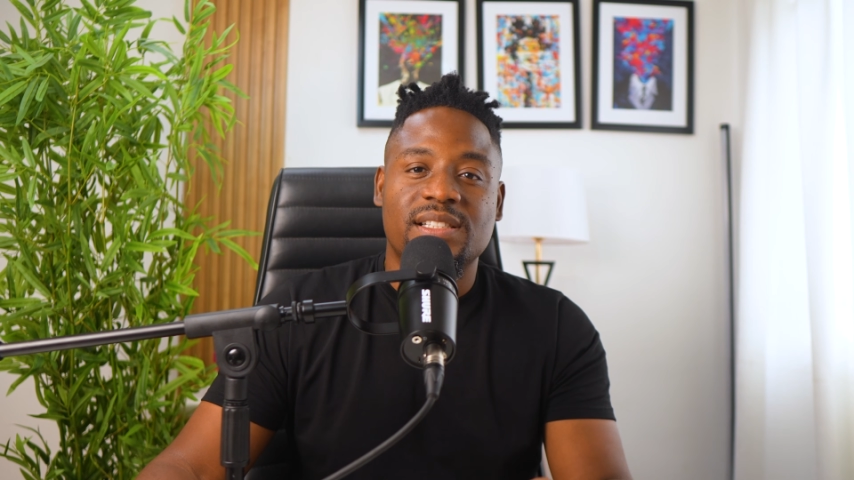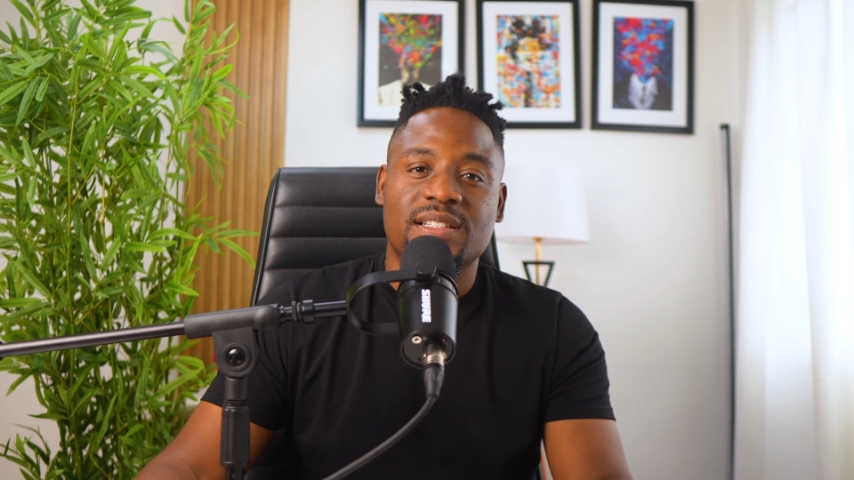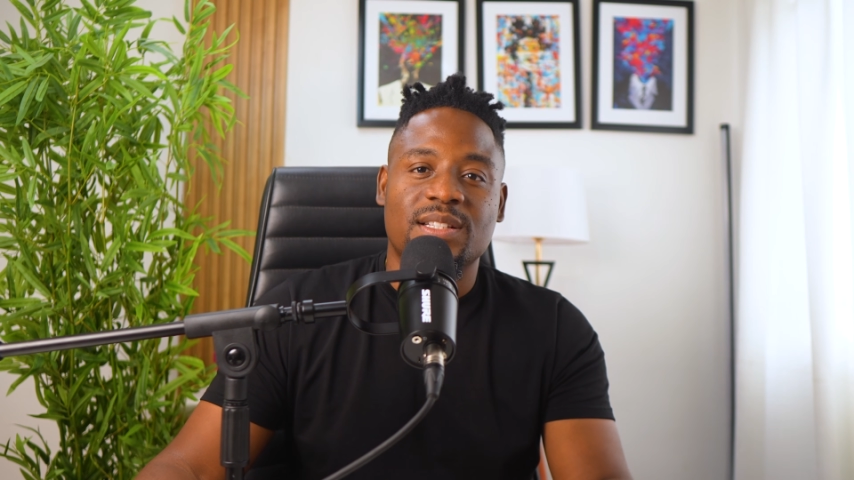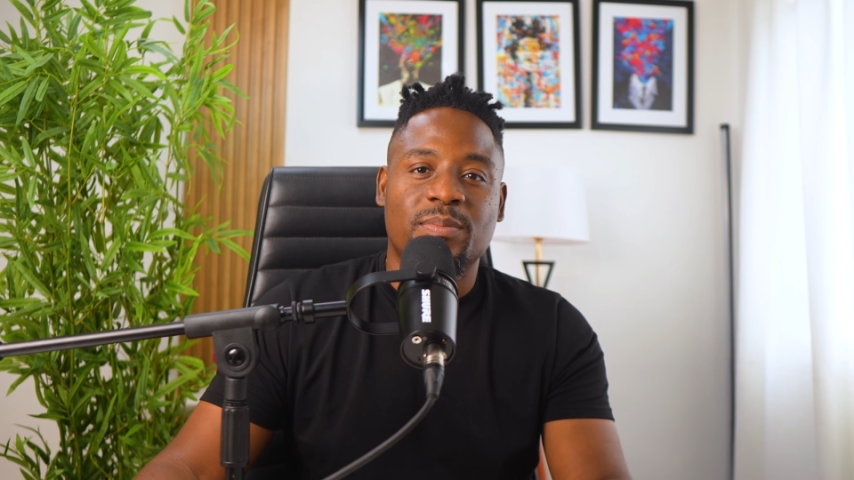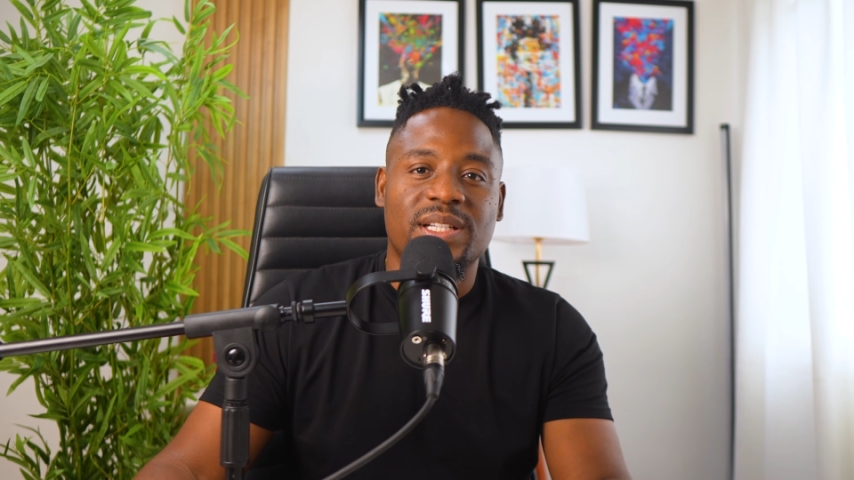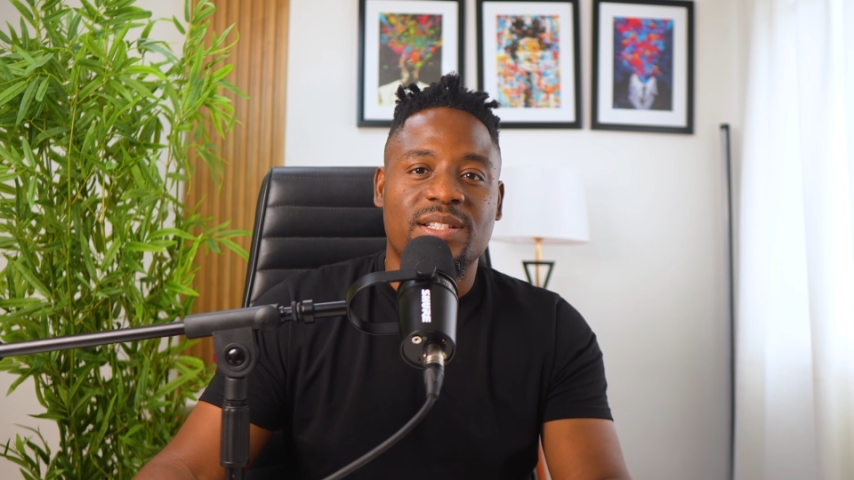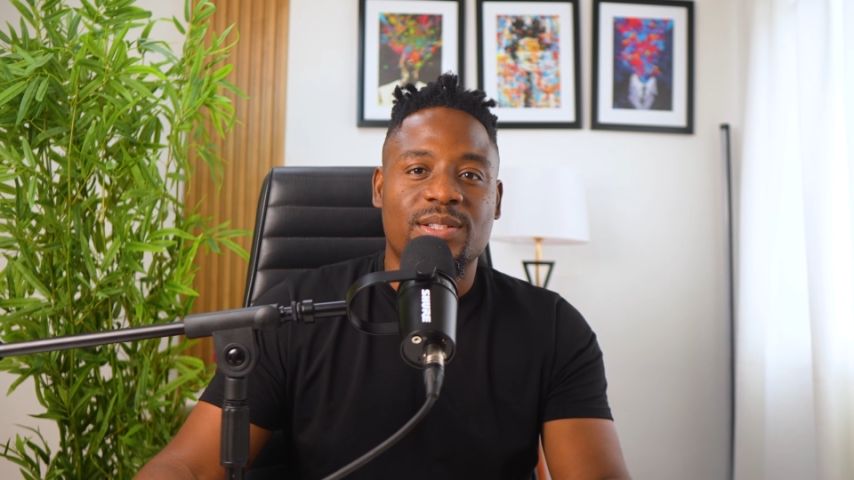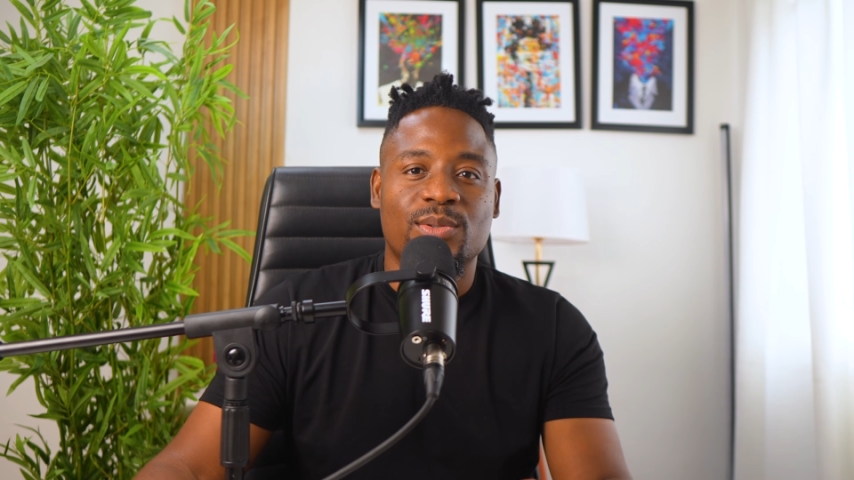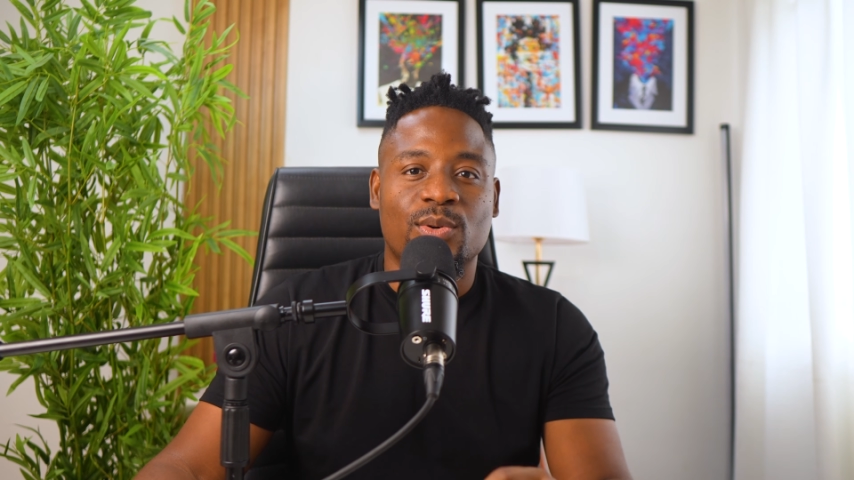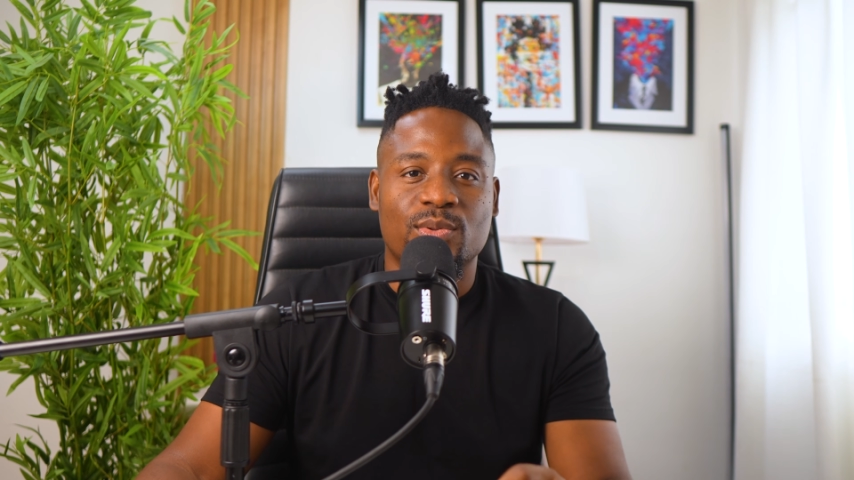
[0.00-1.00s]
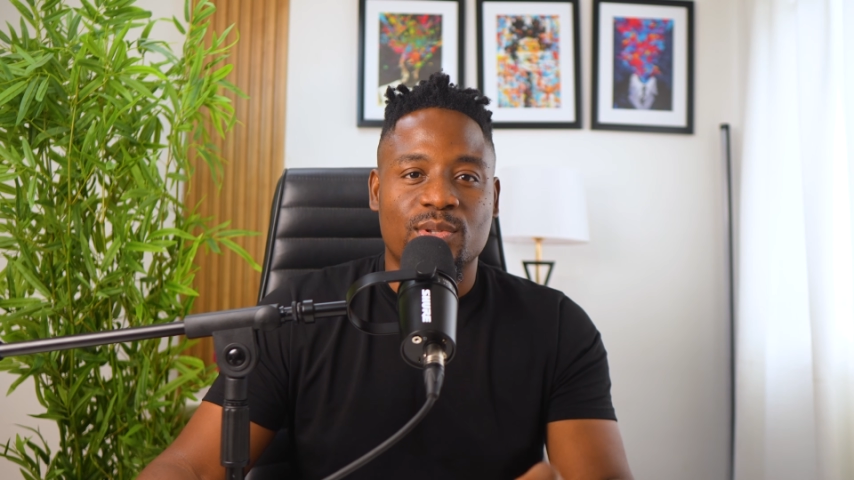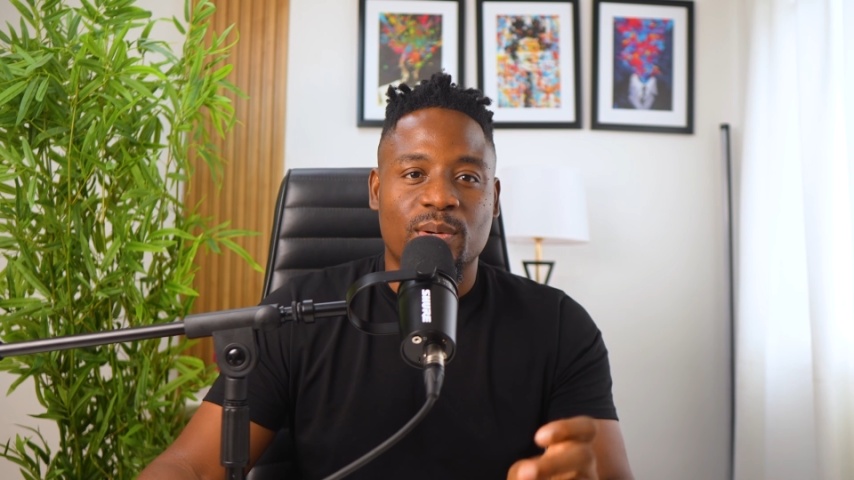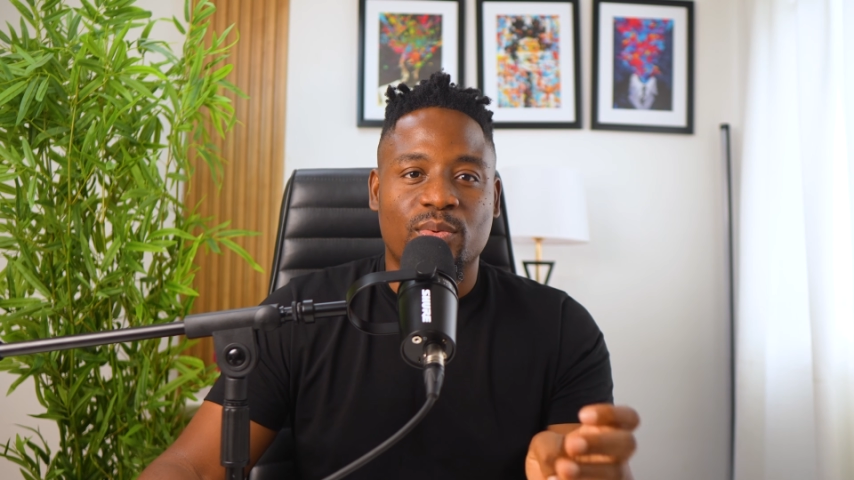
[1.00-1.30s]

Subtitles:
the display still holds up